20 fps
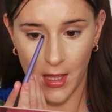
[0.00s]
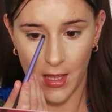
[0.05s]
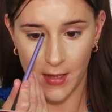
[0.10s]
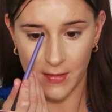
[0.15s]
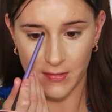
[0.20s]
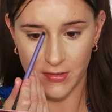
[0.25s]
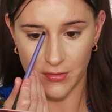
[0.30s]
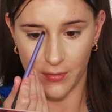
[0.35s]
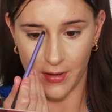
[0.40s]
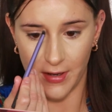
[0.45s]

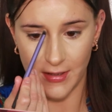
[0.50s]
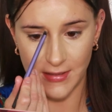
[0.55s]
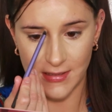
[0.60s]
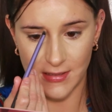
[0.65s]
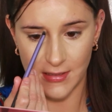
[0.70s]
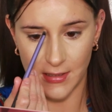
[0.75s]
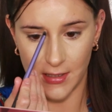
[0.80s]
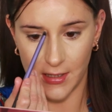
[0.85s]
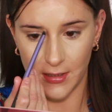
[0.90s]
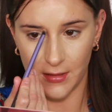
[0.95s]
And so I
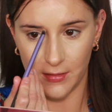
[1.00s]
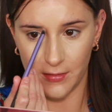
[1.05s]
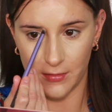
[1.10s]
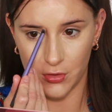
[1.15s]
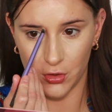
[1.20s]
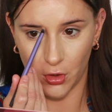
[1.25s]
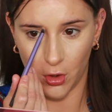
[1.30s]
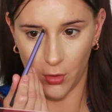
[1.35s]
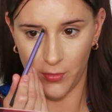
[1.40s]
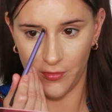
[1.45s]
start at the
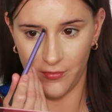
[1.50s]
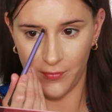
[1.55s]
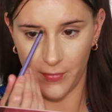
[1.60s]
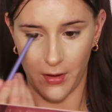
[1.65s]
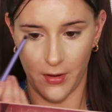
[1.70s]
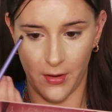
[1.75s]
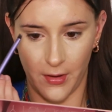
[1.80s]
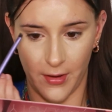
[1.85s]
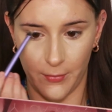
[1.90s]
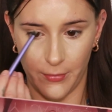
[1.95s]
top of
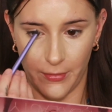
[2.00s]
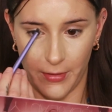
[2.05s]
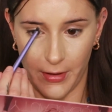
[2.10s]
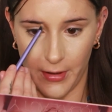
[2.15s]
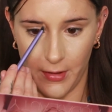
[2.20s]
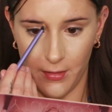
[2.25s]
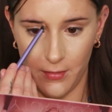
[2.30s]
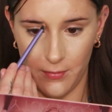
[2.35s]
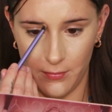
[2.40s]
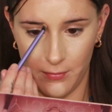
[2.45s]
my
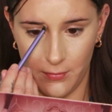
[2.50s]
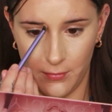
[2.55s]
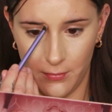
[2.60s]
eyebrow